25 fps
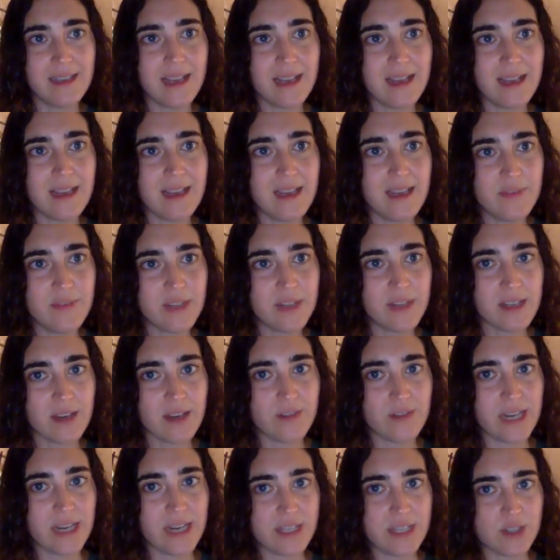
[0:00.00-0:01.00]
uh, living
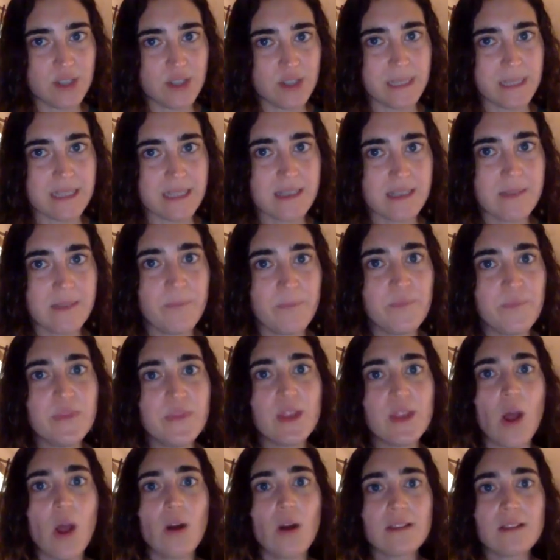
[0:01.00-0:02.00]
arrangements
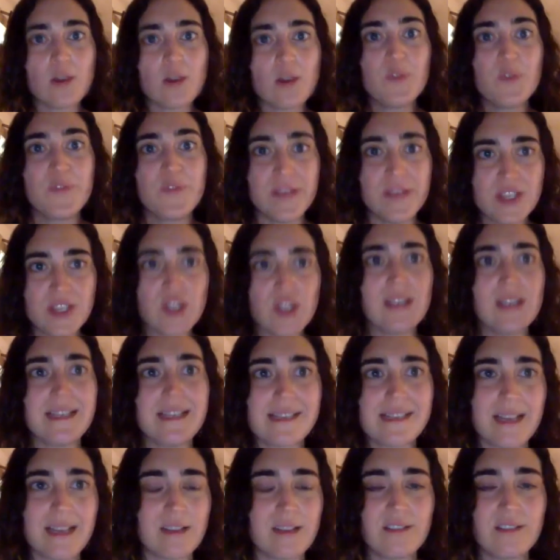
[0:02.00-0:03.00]
not officially
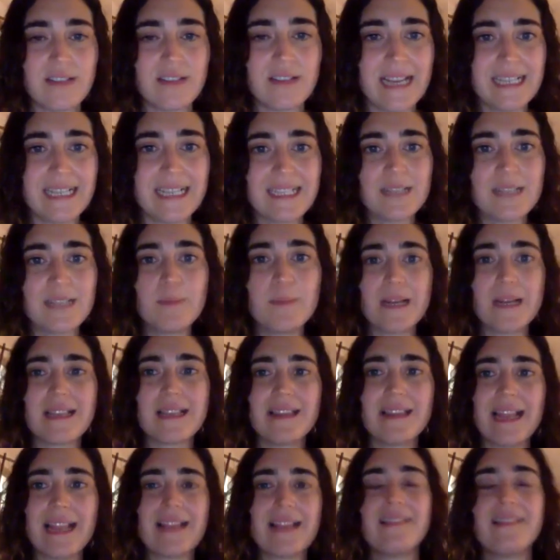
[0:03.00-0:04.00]
segregated but
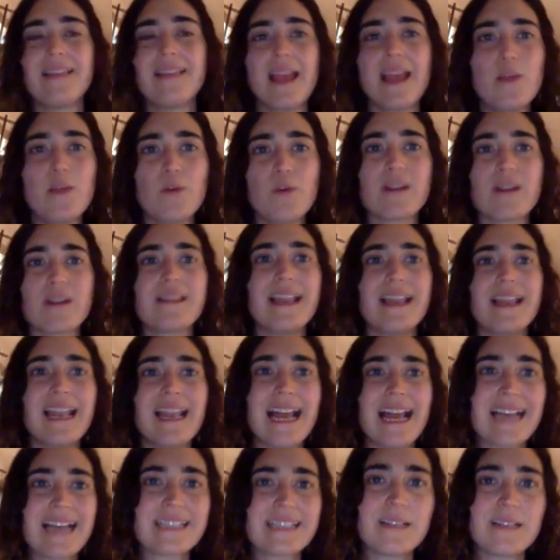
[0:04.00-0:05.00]
like they were the
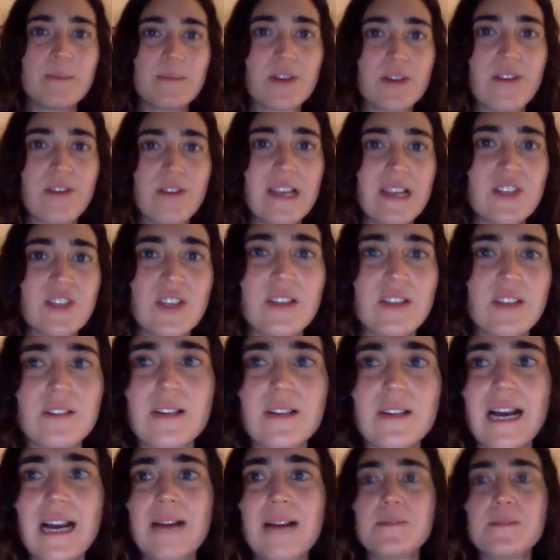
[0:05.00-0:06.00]
last immigration to
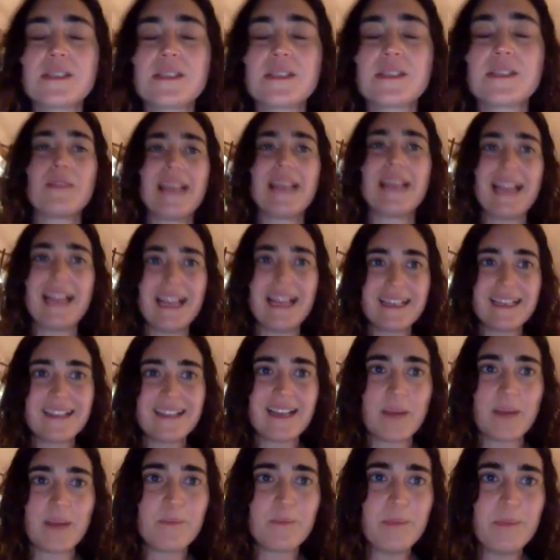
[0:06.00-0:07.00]
come so they
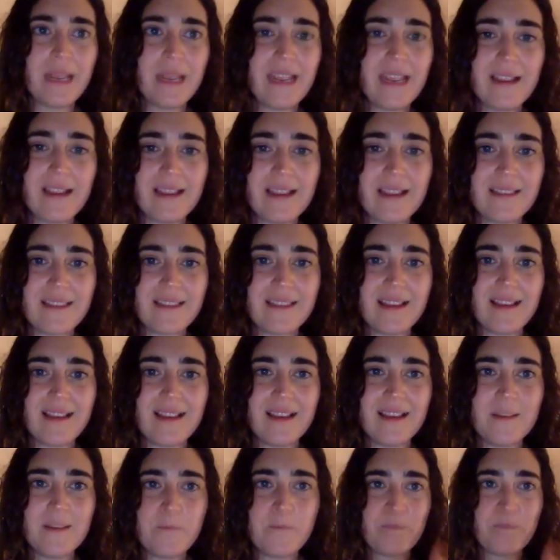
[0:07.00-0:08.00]
ended up being in
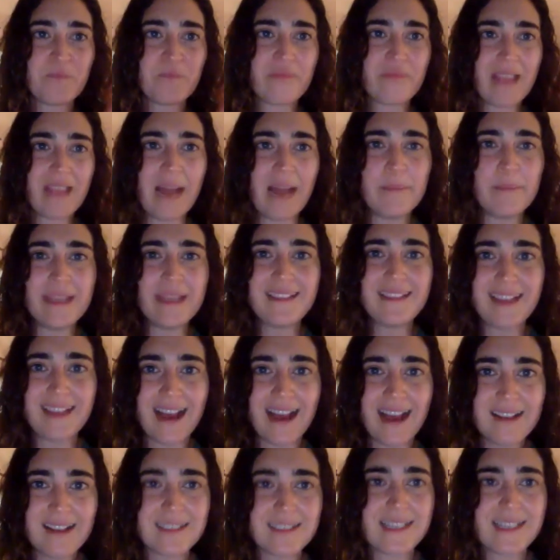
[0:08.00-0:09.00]
the
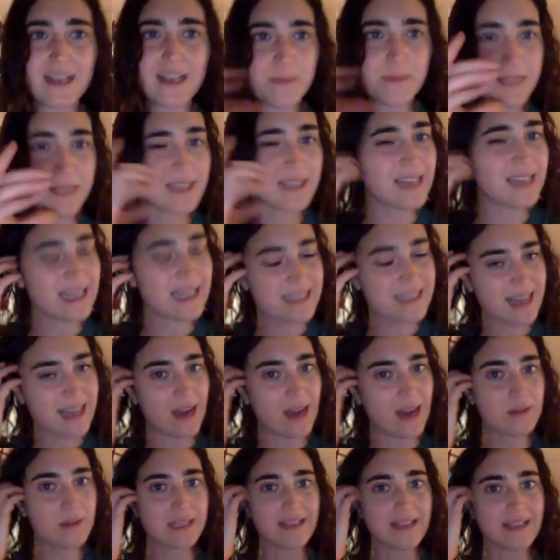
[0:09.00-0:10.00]
Amidar subsidized
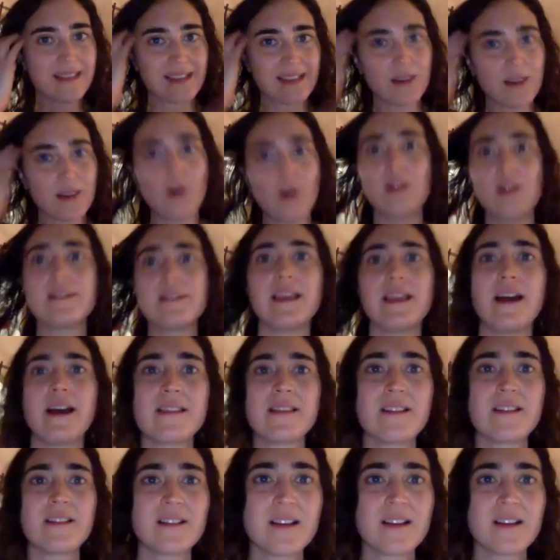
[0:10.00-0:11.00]
housing that all the
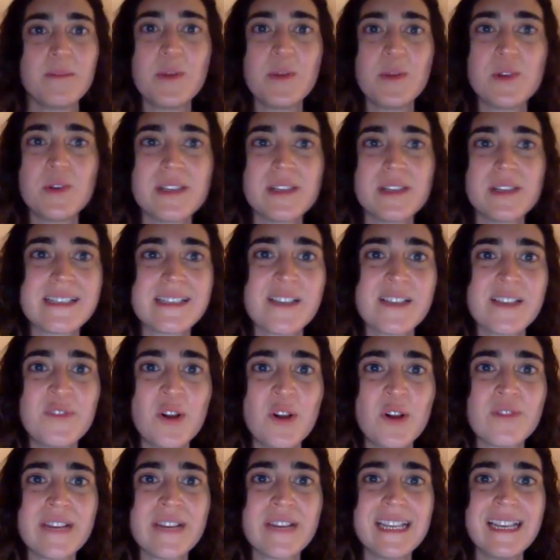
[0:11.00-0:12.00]
other communities have
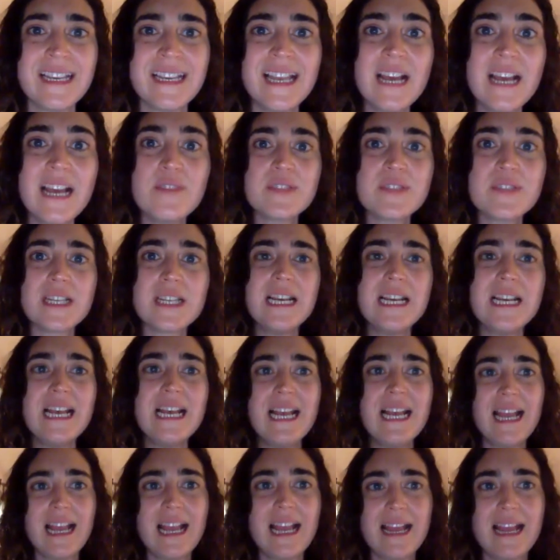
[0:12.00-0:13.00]
already left
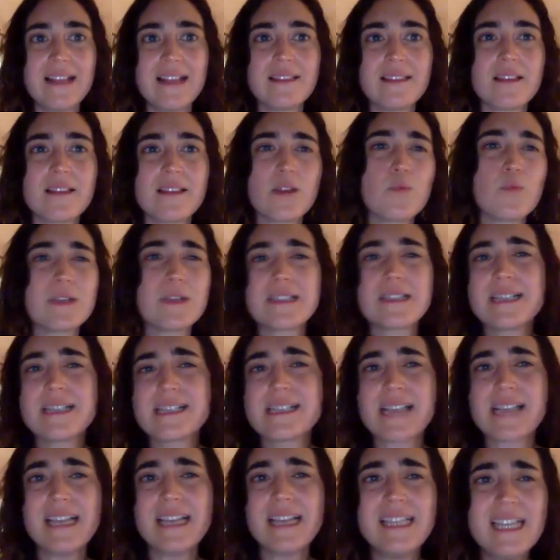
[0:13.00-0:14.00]
and there was
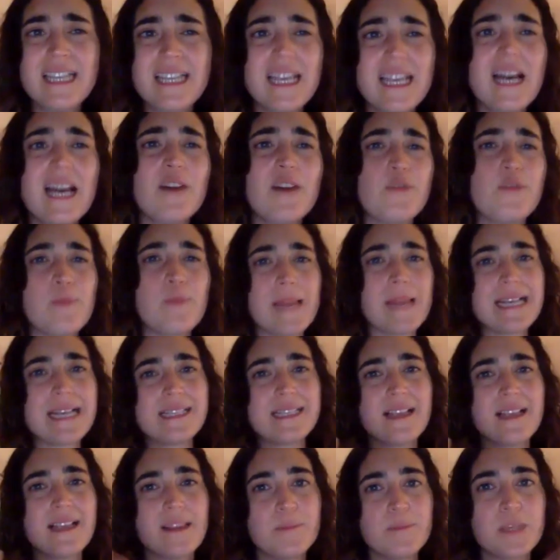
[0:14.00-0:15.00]
this idea of
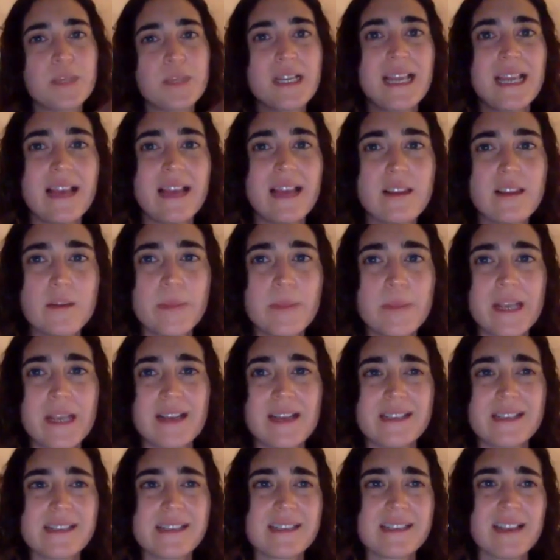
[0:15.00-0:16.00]
placing them together
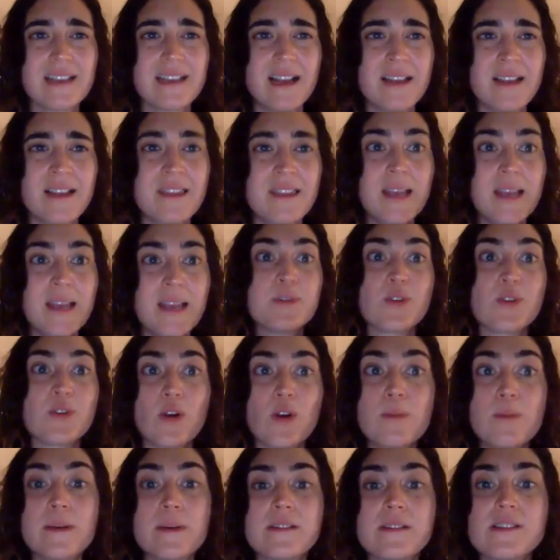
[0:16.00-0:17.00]
because uh, the
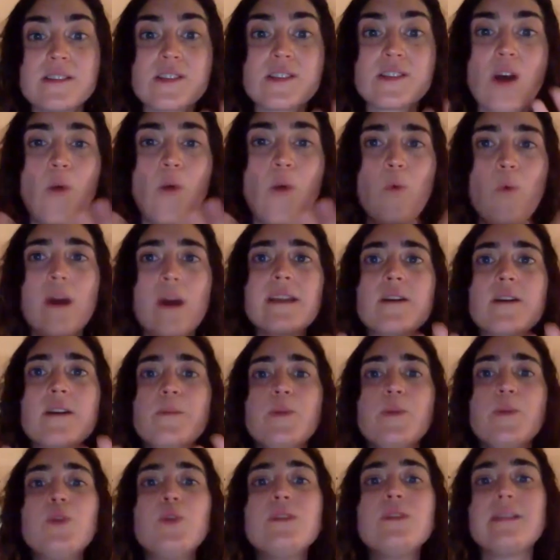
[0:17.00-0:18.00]
absorbers saw what a
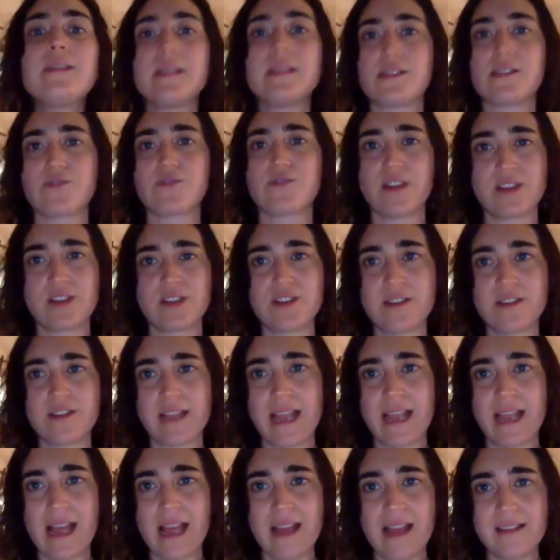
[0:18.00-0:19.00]
community structure
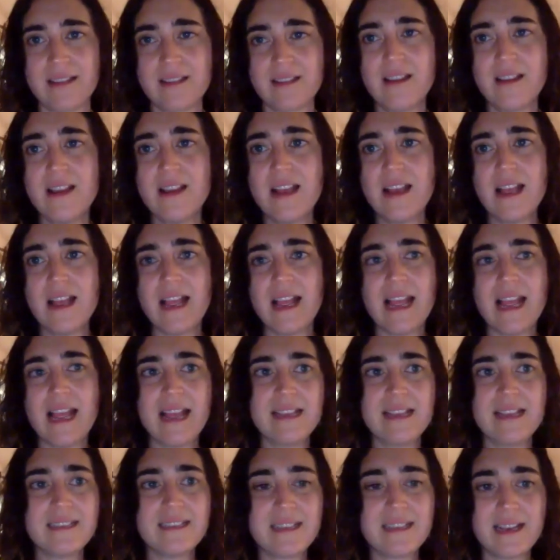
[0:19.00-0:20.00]
they had
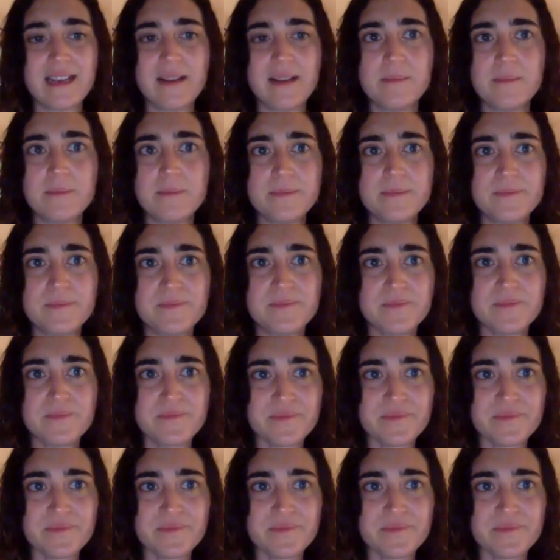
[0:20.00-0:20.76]
and um,